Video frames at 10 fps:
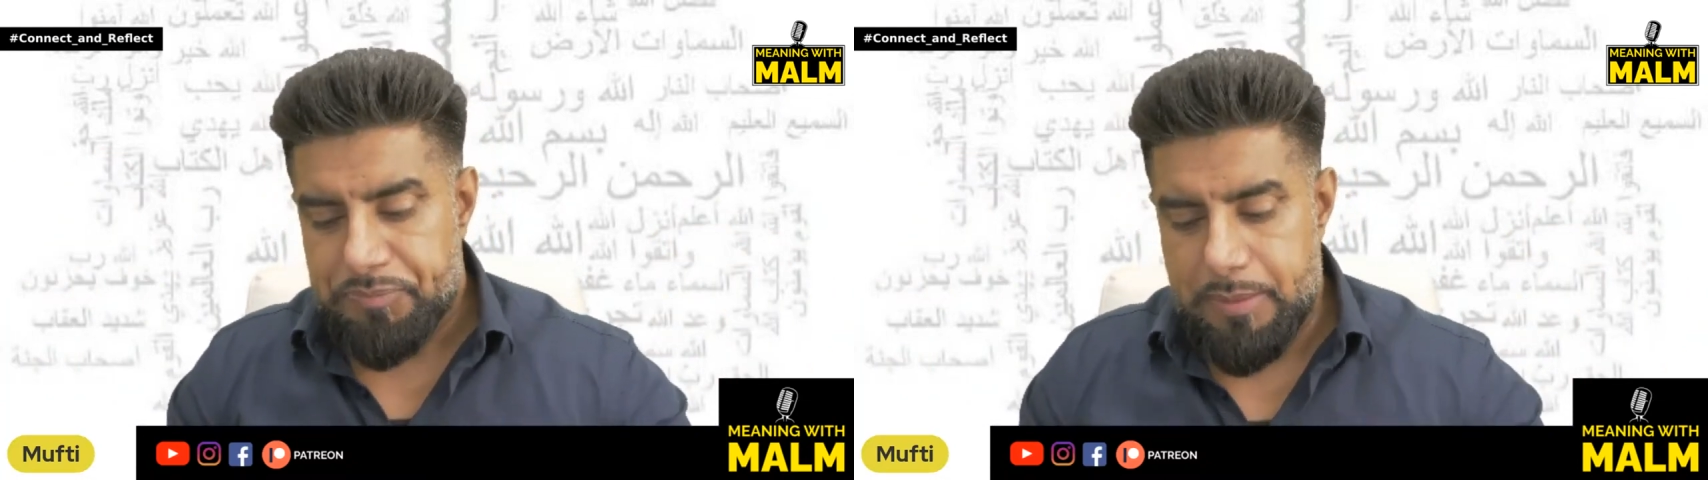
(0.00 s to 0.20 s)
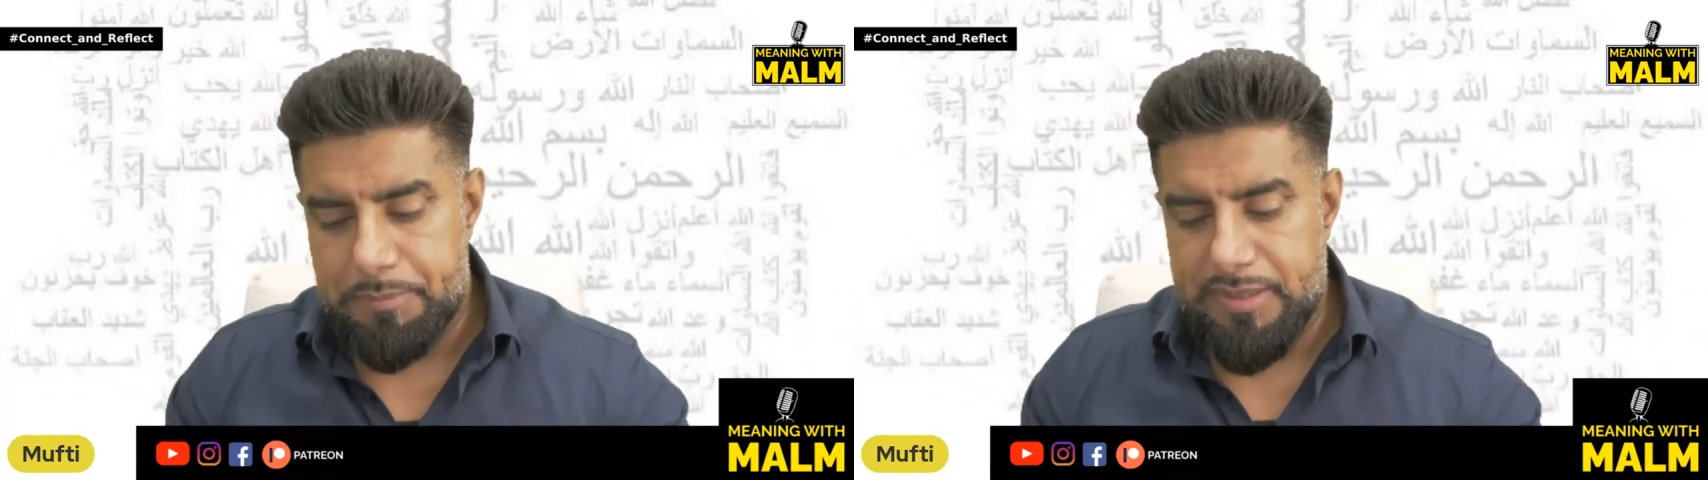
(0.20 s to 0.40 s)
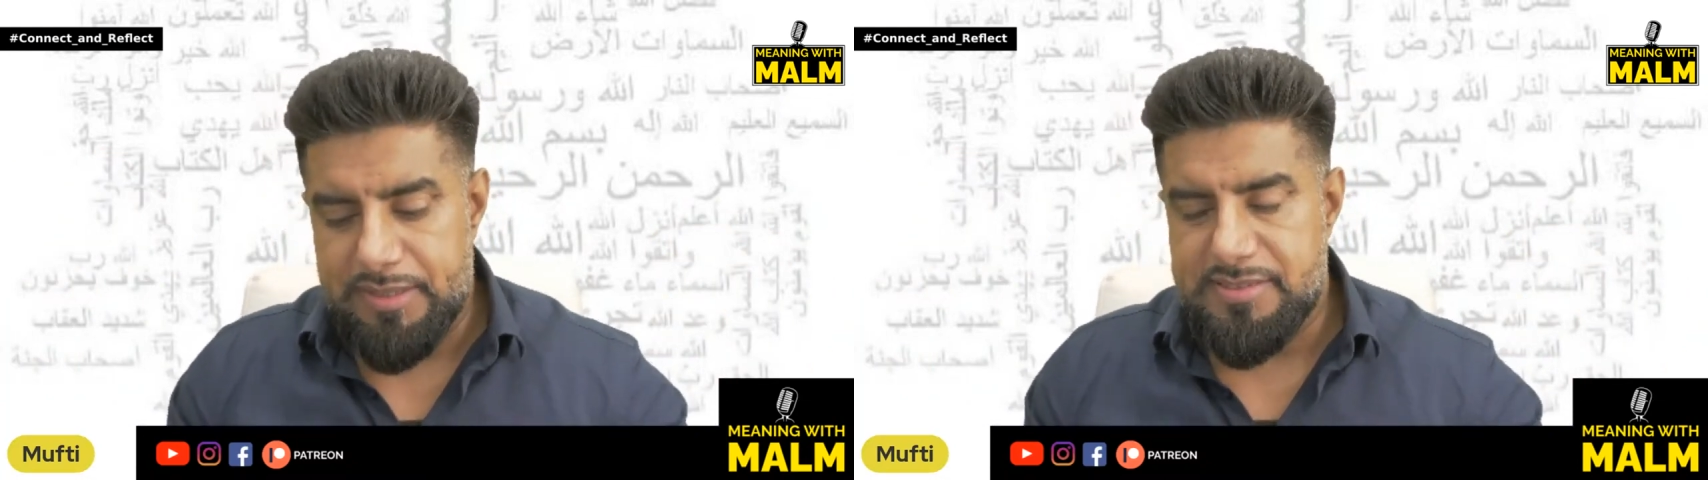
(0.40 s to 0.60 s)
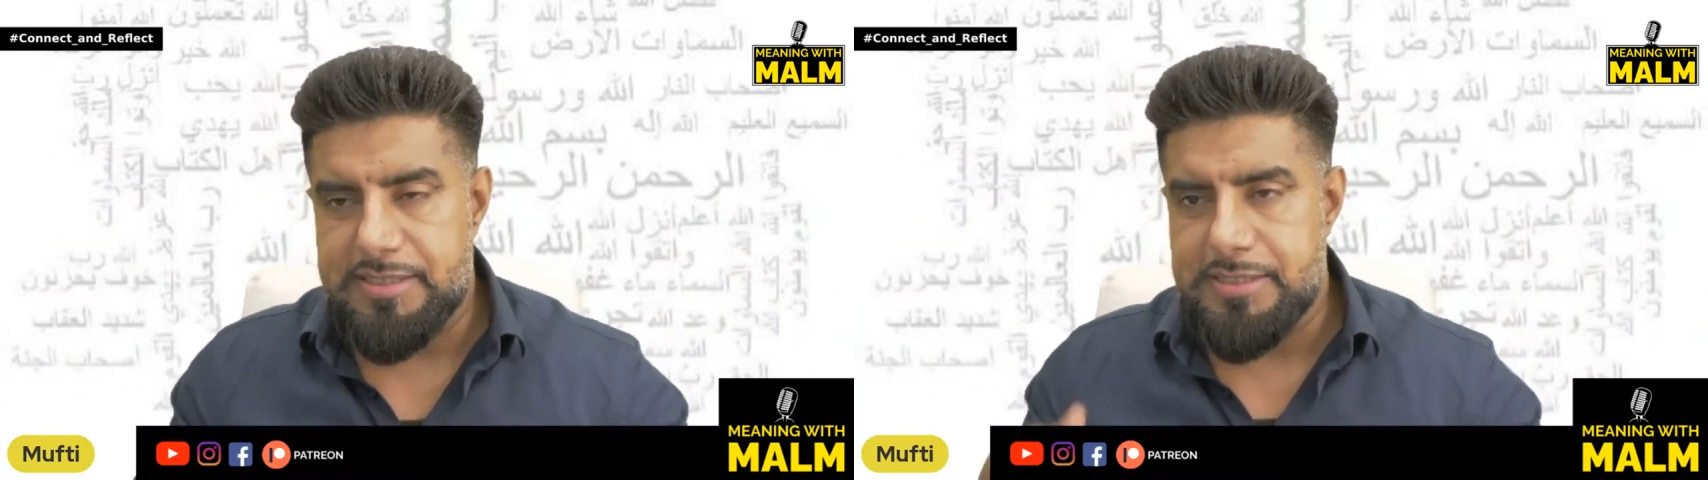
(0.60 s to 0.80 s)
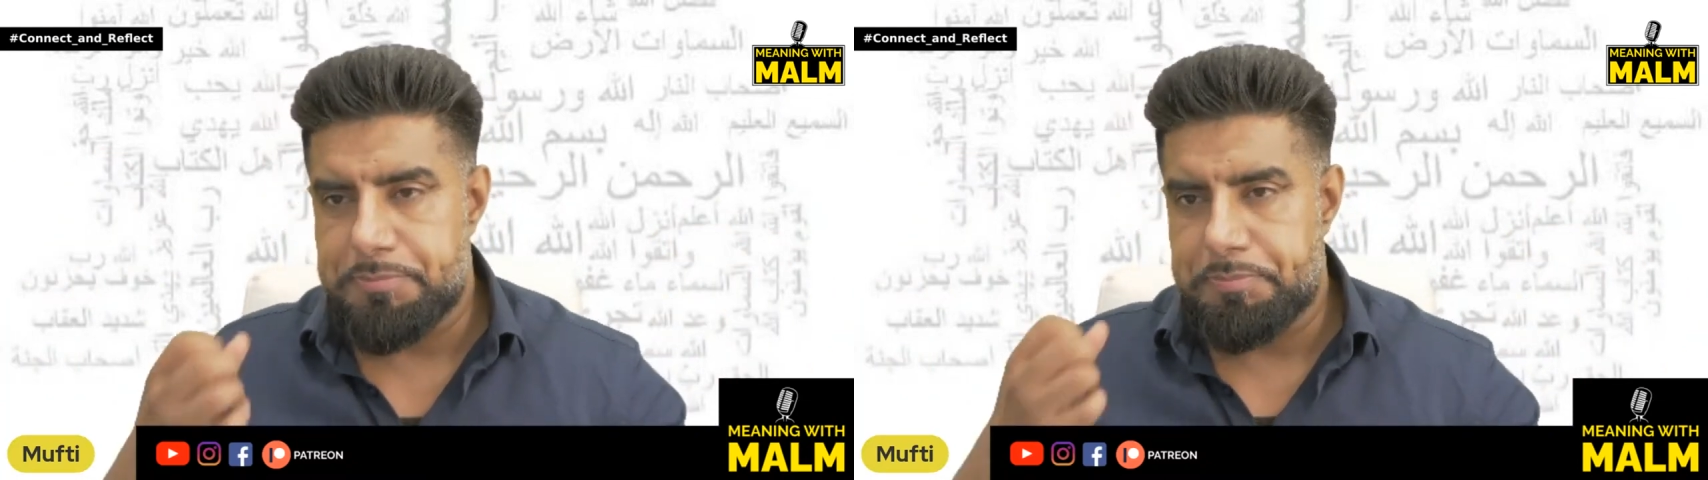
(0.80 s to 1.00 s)
But it's
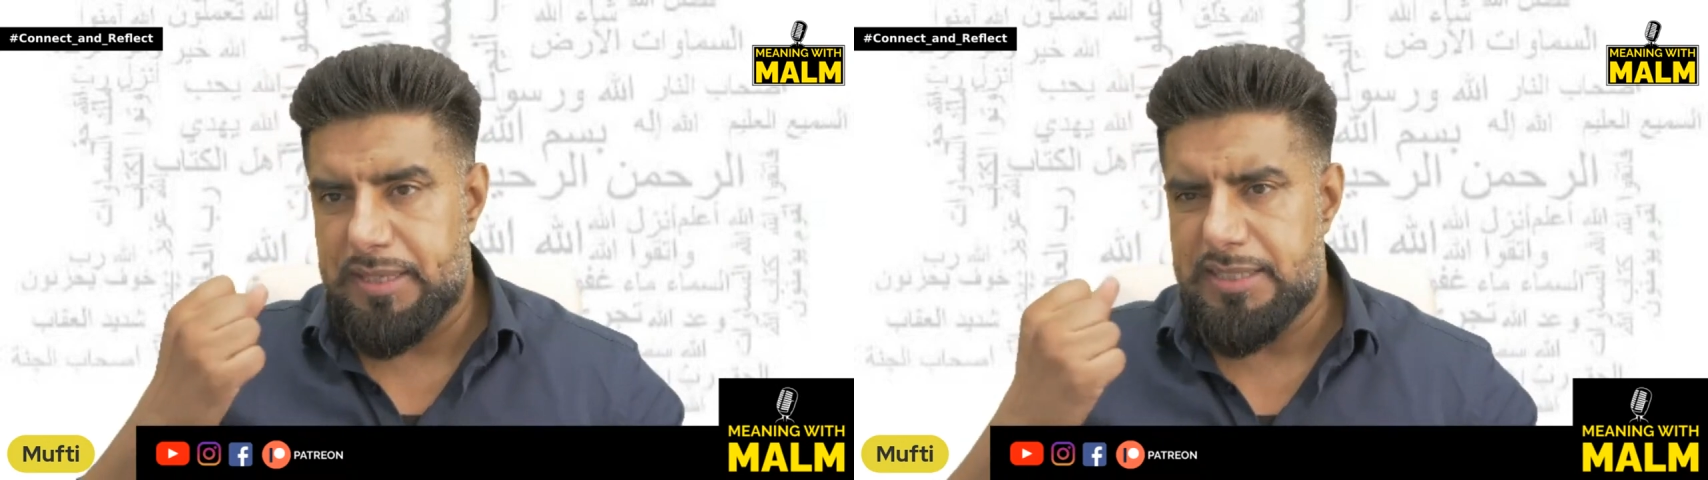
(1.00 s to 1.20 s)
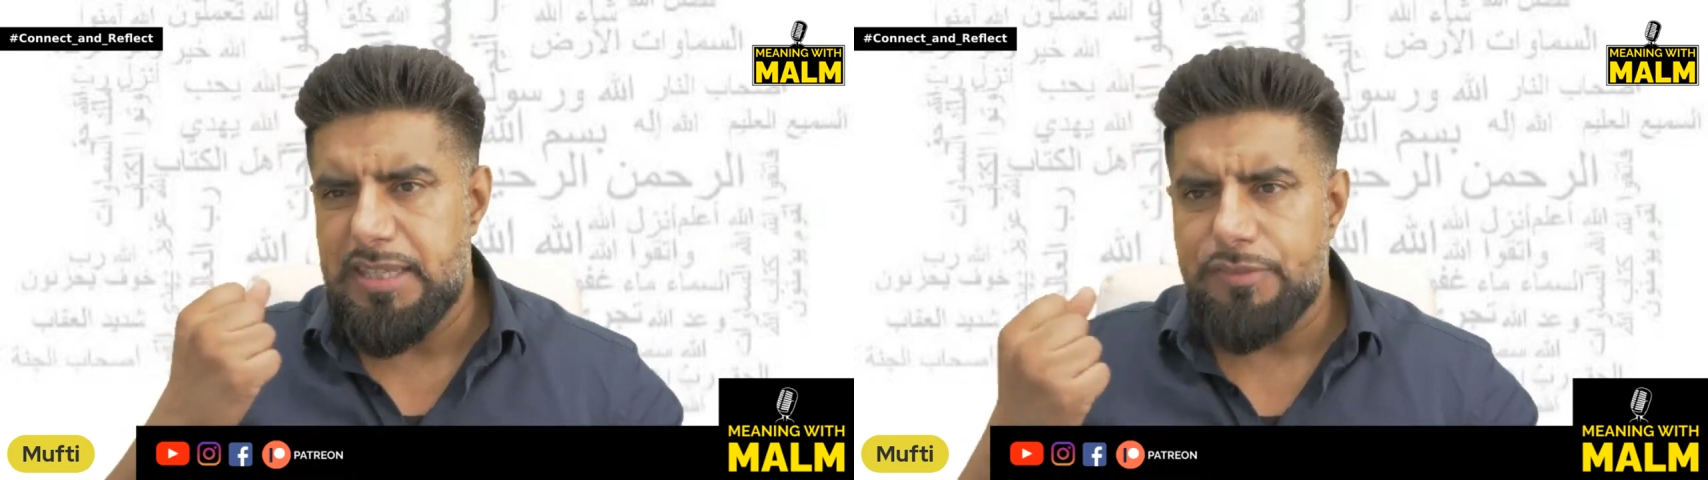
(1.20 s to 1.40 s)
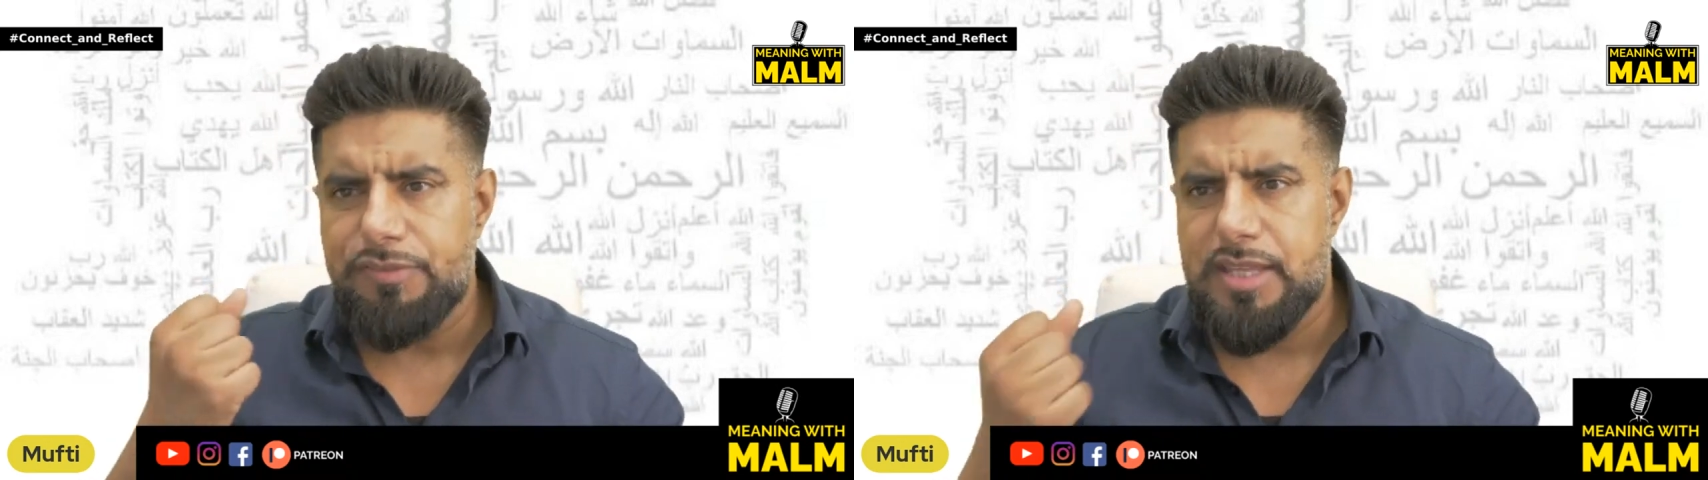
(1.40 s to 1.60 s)
this belief